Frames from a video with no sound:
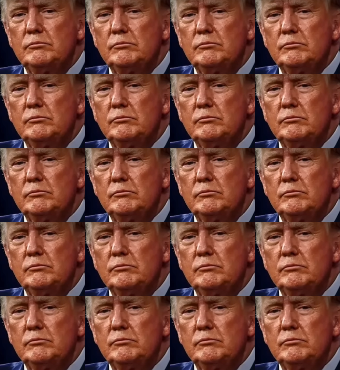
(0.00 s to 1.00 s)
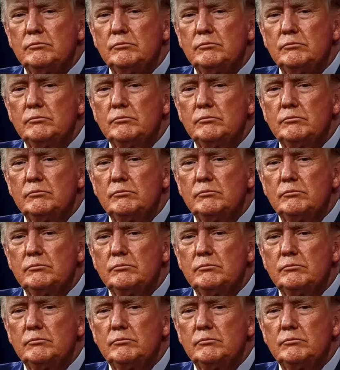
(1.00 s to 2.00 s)

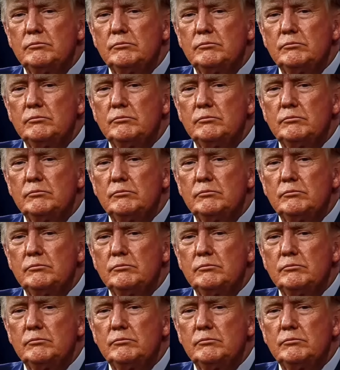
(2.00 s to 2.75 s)
This person isn't speaking.